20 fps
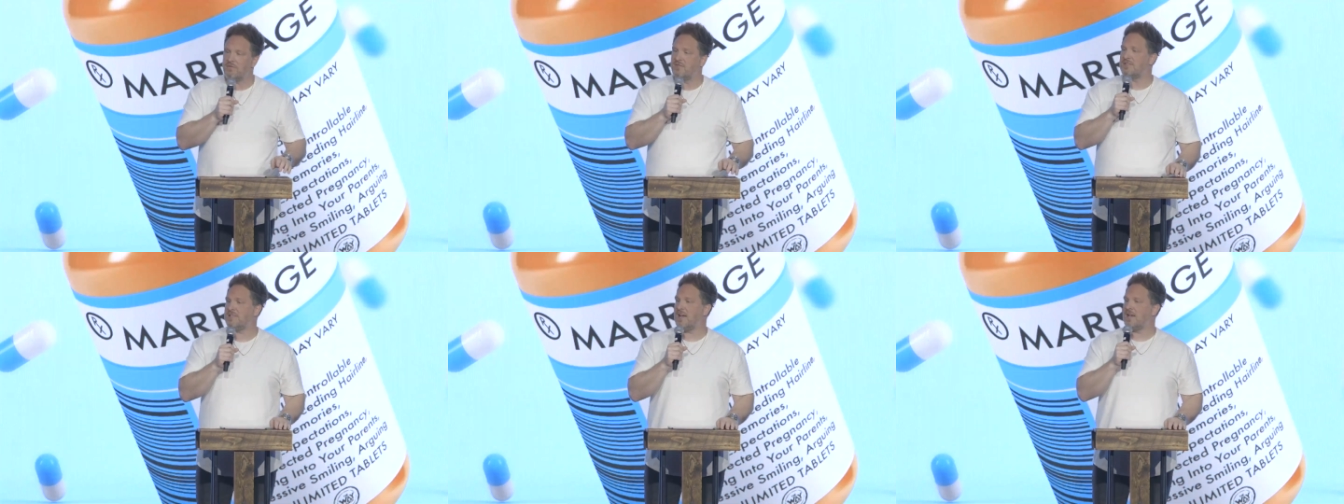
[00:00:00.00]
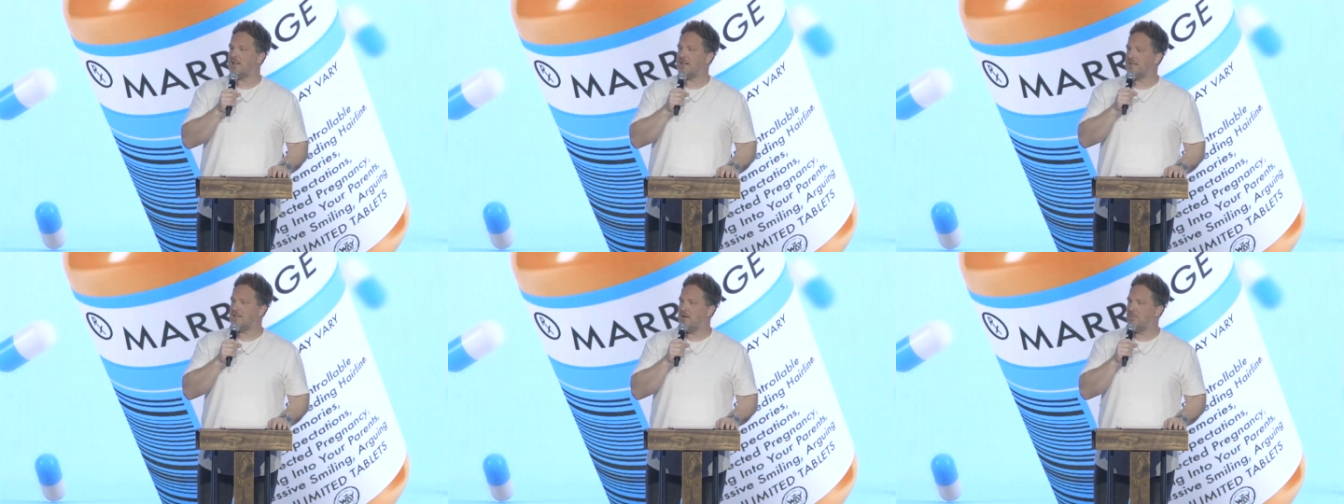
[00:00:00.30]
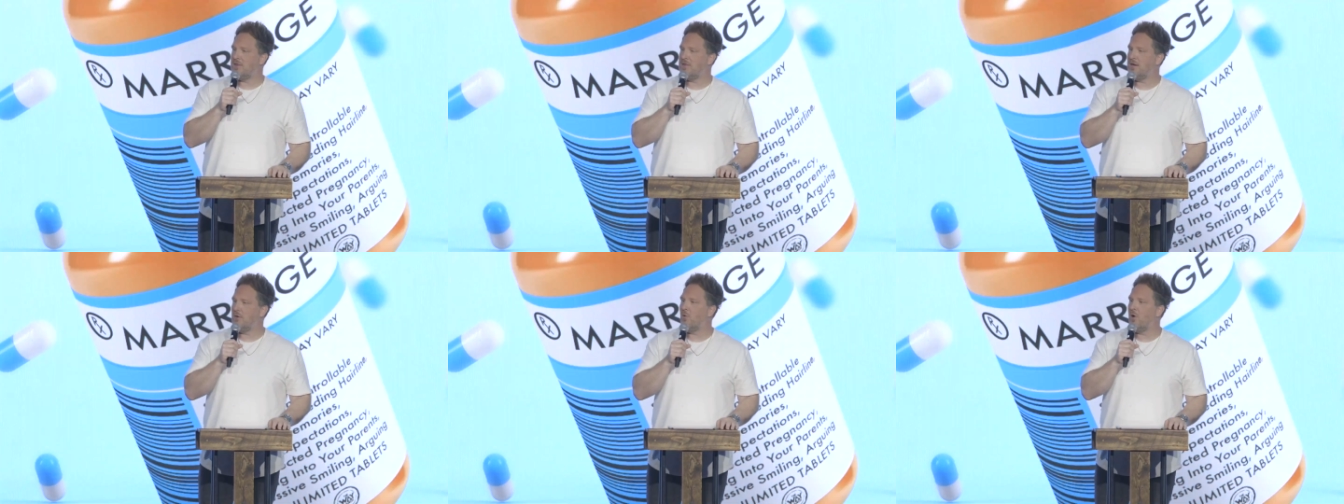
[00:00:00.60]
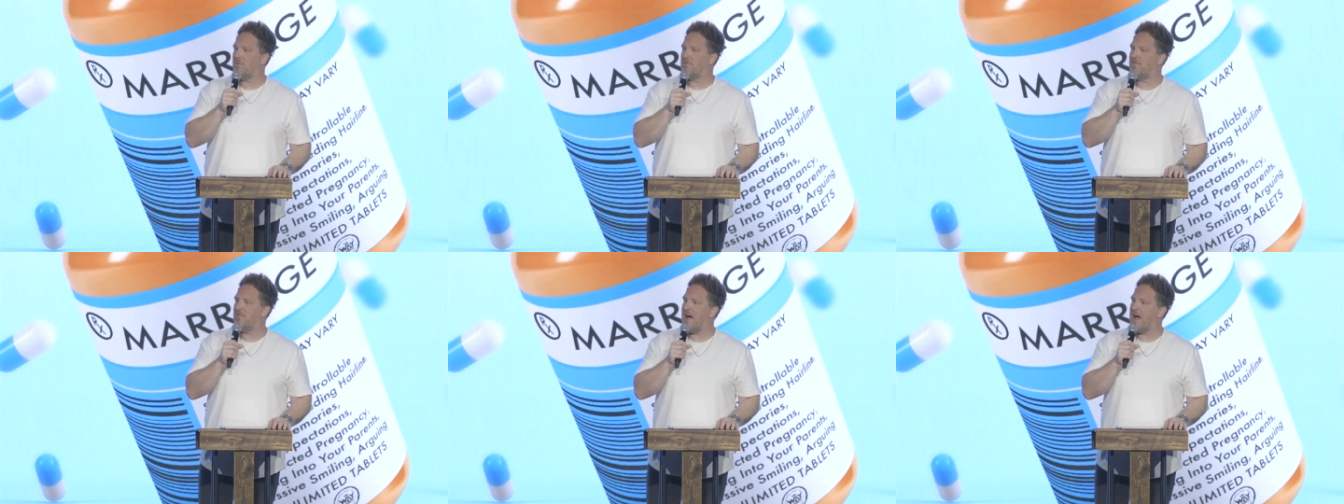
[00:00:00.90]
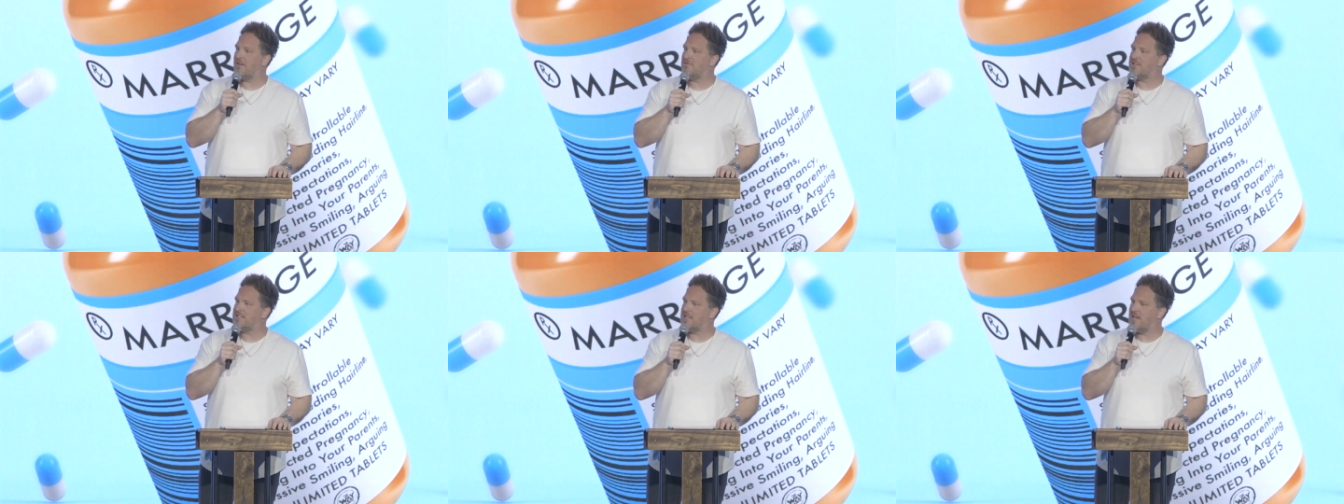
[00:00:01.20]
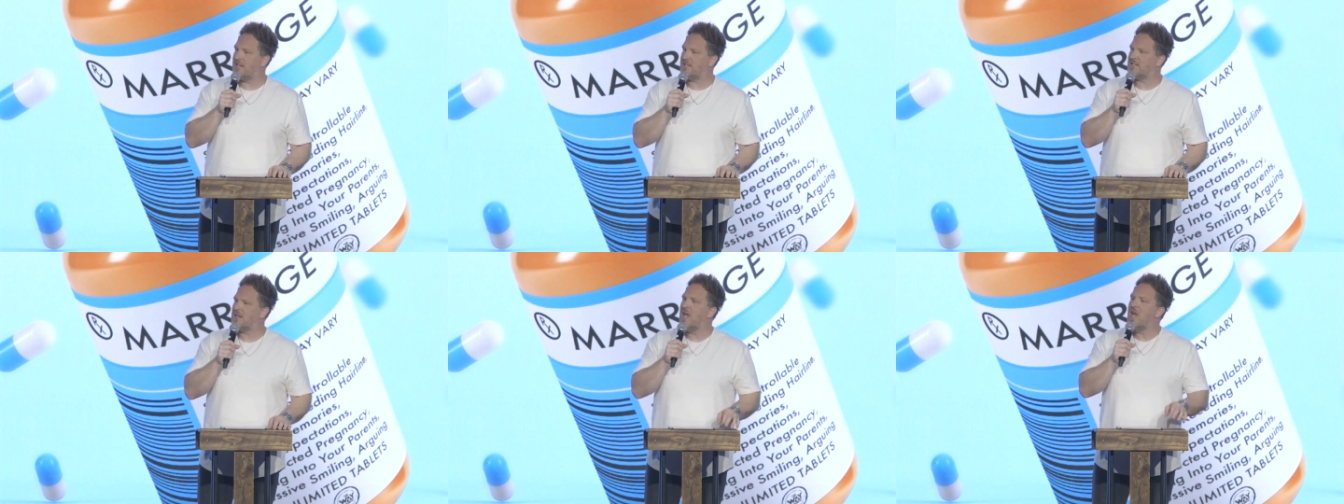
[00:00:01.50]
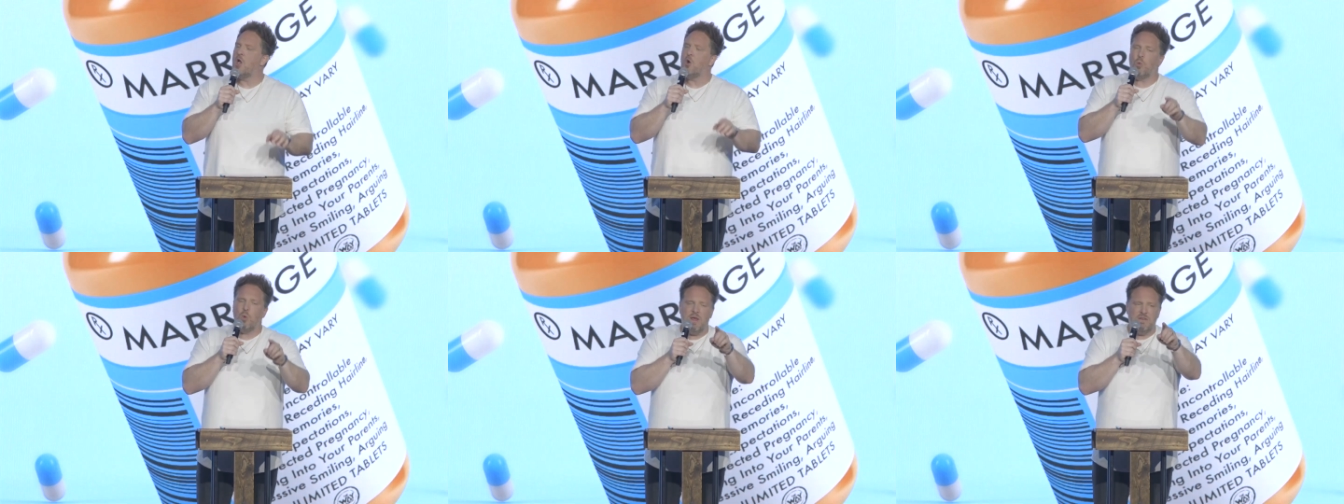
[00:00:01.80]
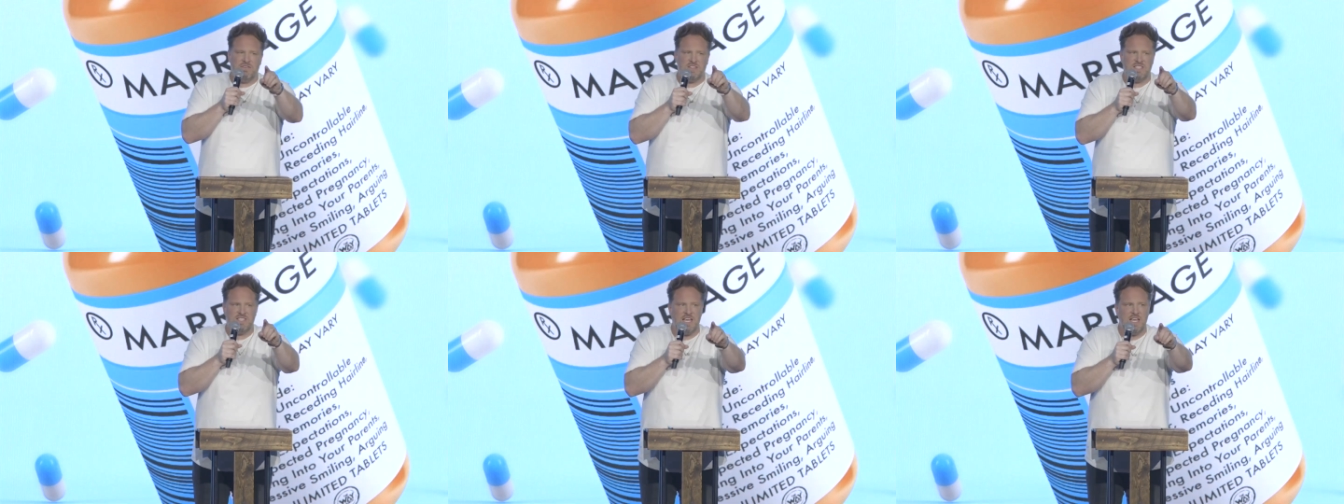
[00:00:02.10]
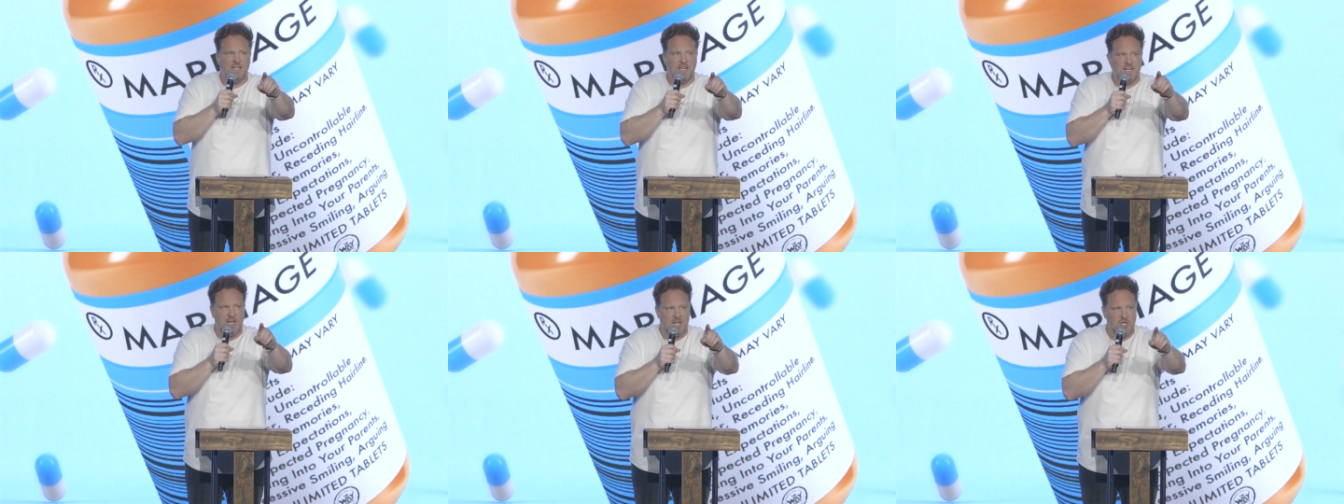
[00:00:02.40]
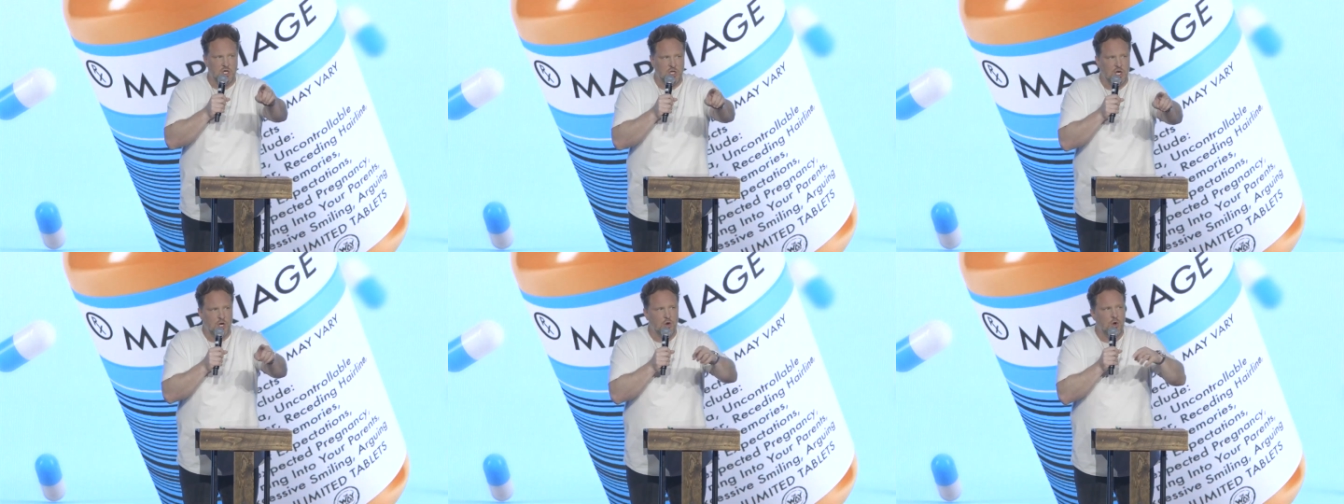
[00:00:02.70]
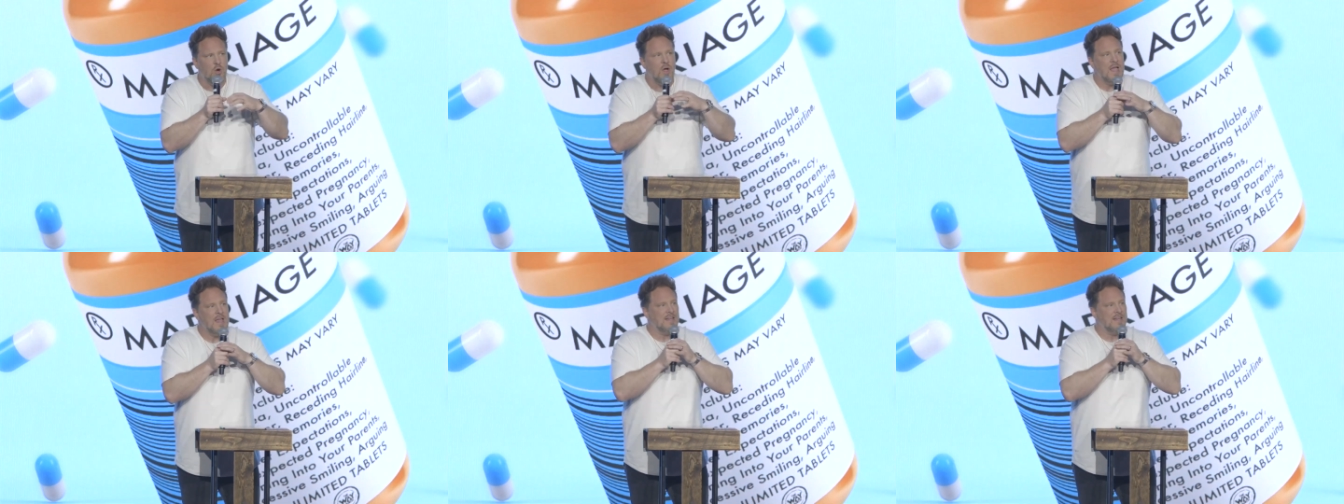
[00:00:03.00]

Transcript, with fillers: Second Timothy 1 5 says. We've seen it in you,